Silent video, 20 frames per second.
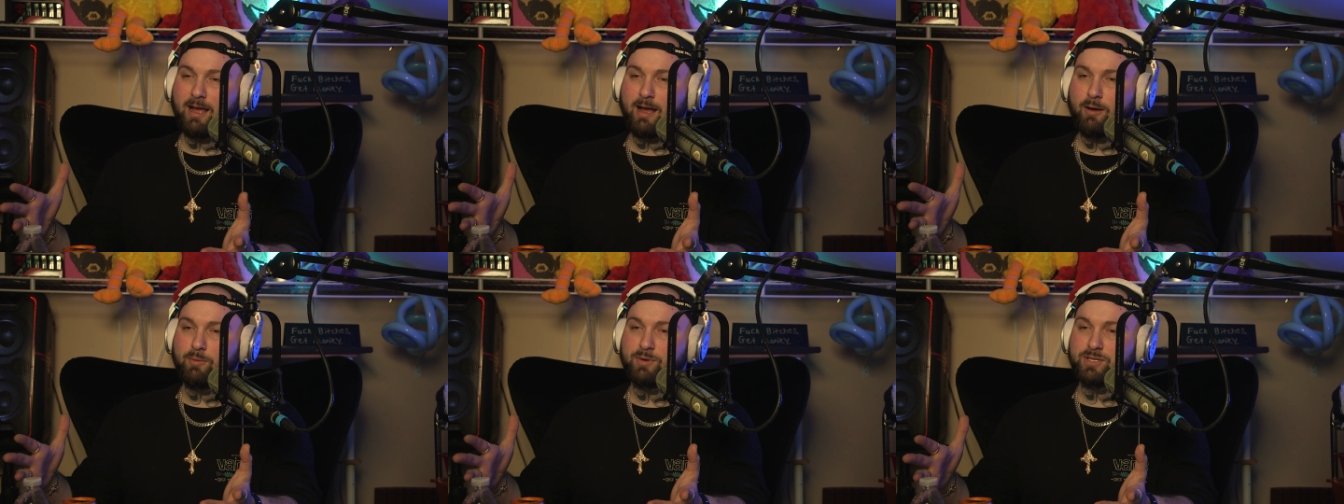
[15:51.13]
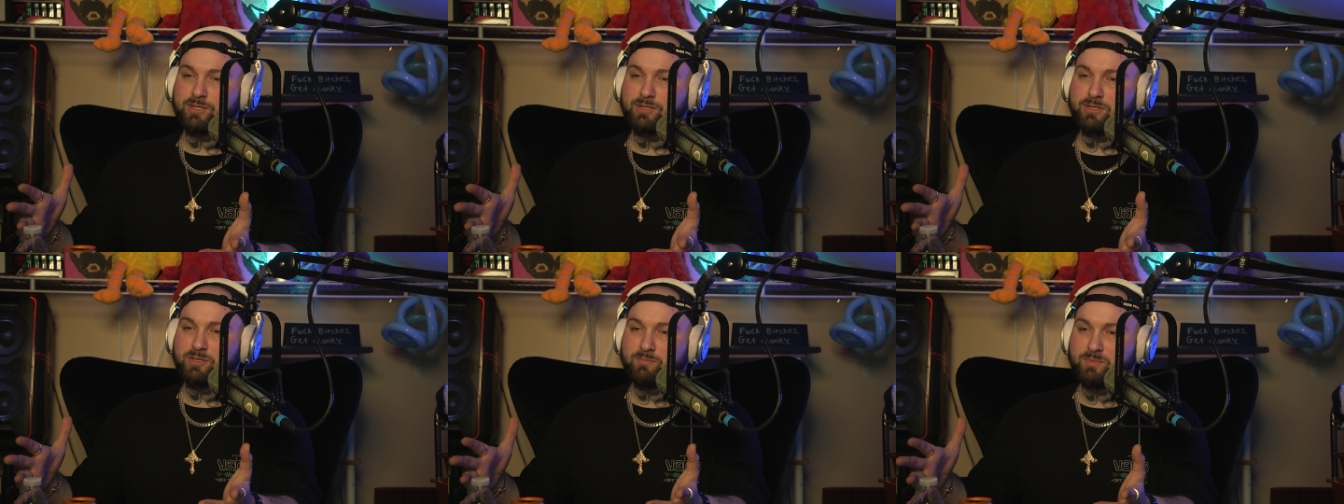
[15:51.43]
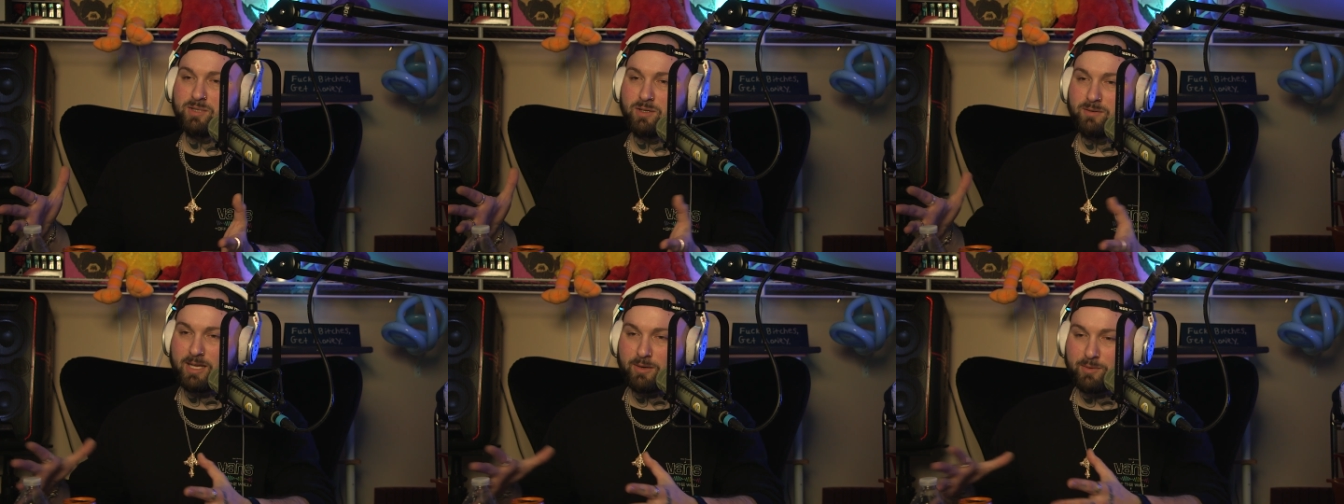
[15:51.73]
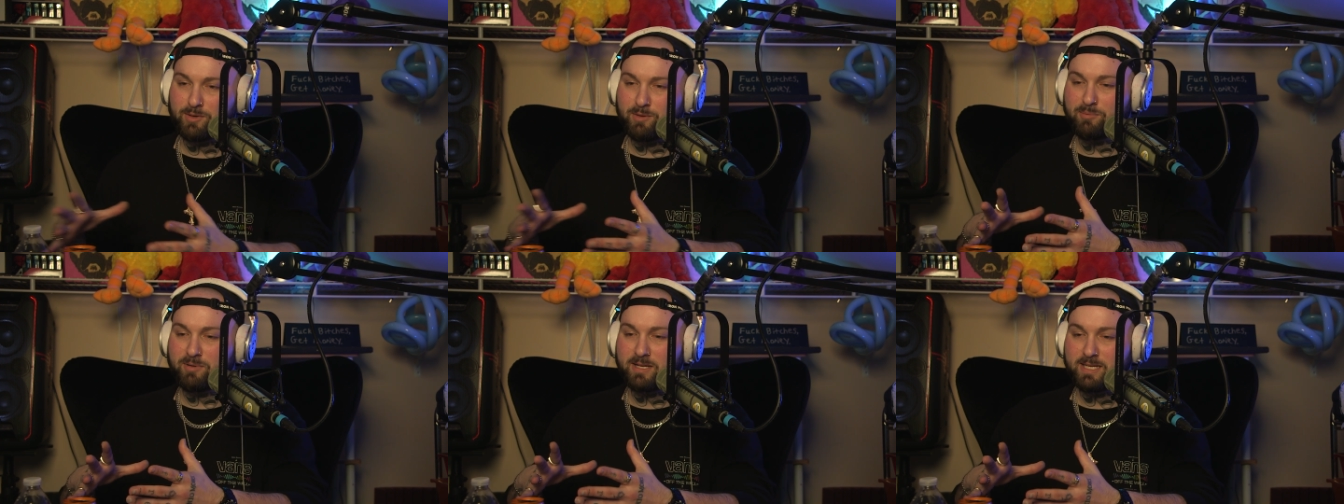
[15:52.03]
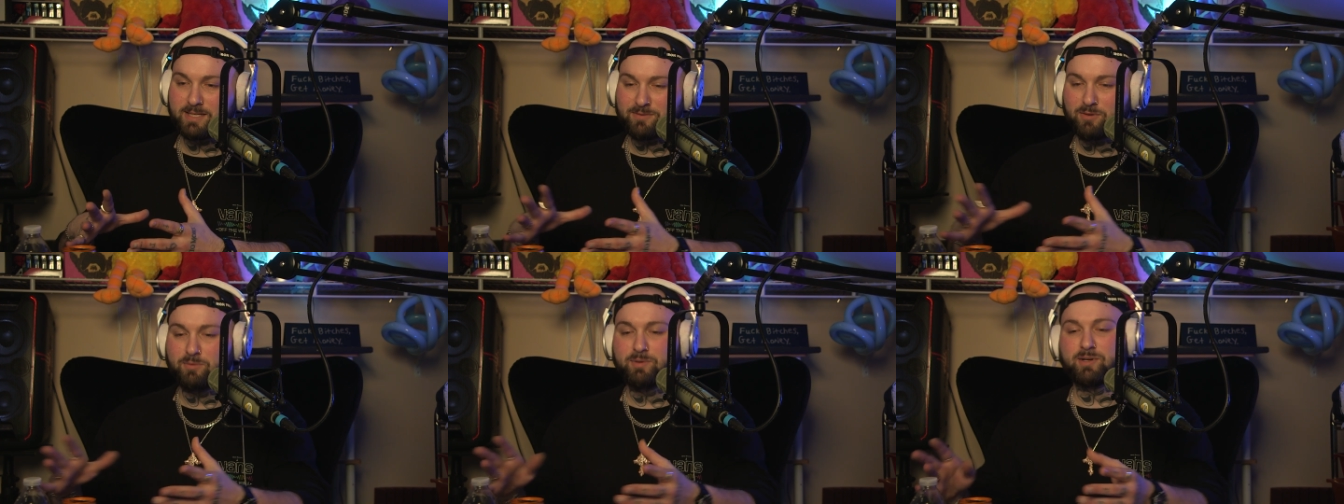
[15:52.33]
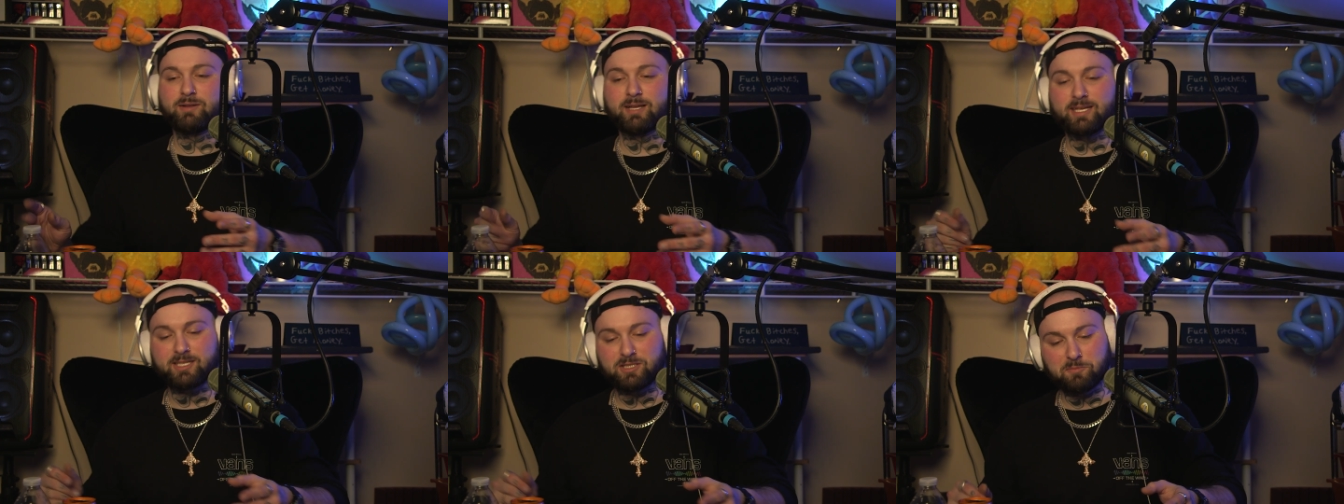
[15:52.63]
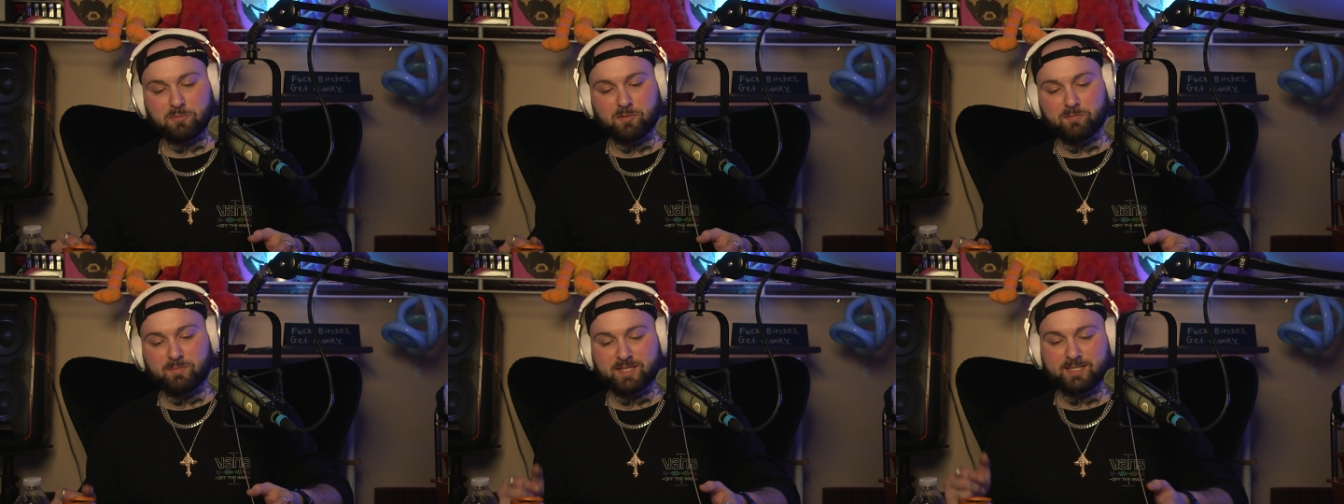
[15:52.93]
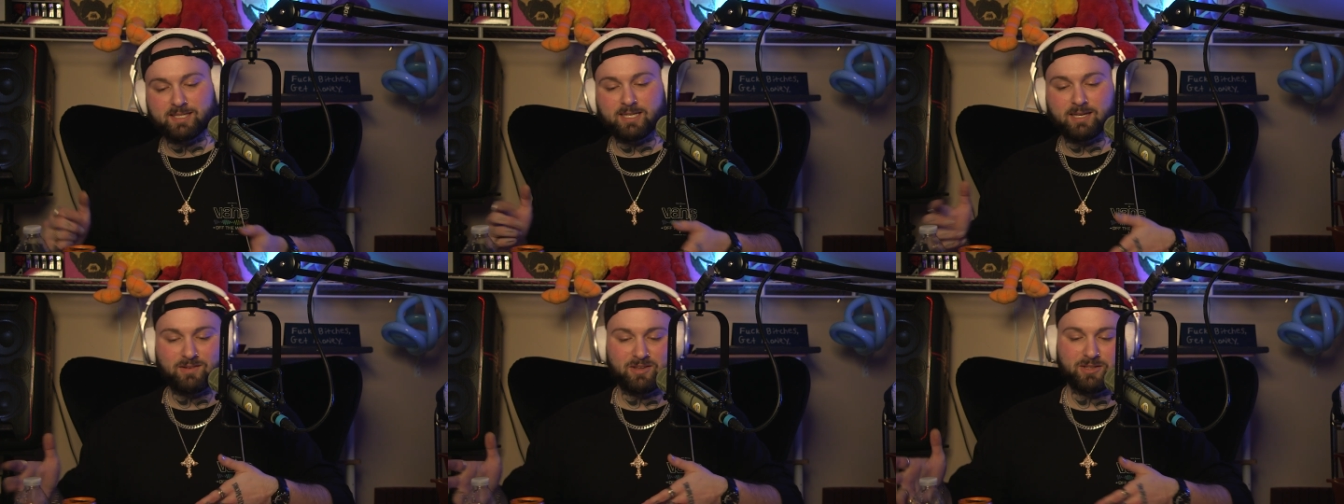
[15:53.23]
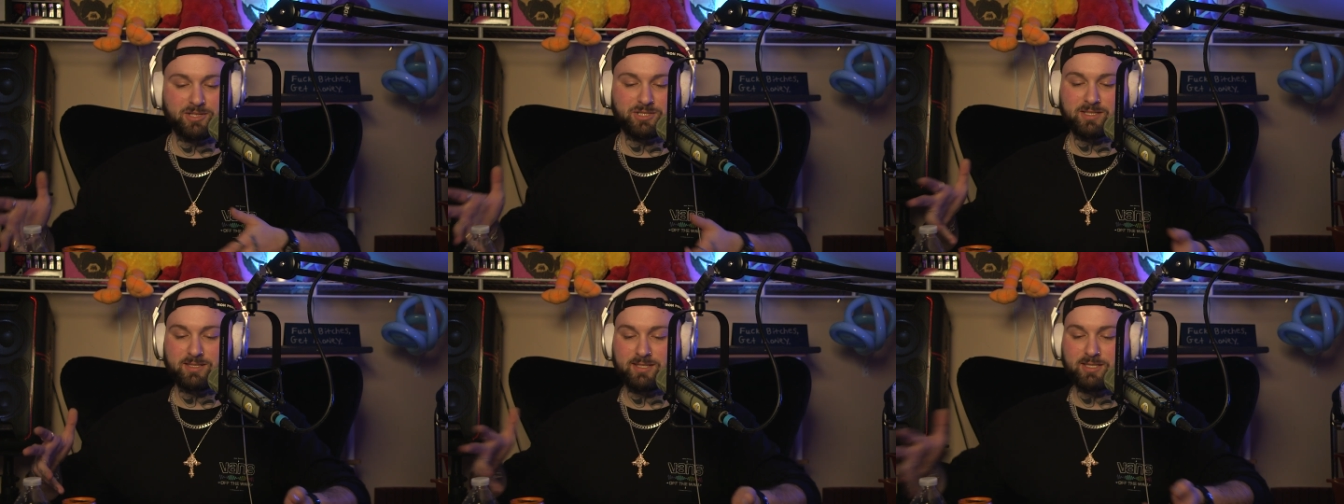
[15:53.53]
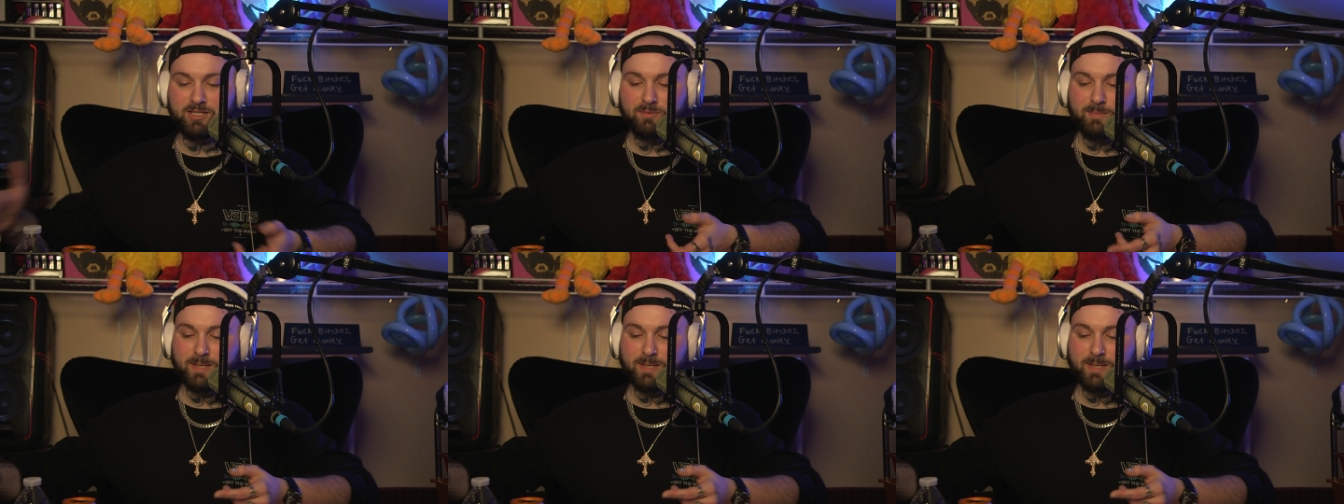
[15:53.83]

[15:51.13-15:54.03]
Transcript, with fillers: I, would assume don't like when you're placeful when you're like super busy and have all the shit to do.